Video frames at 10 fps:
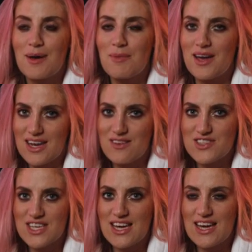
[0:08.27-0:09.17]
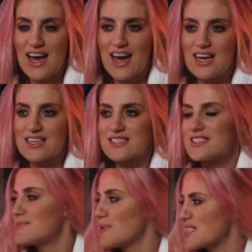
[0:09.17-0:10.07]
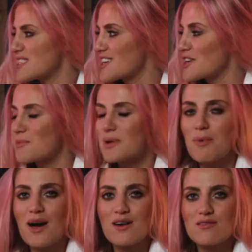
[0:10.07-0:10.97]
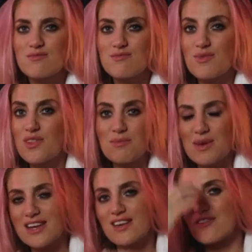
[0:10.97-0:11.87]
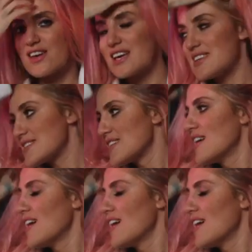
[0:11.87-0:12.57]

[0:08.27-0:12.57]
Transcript: my NFT and basically tell you a bit about what the meaning of it is.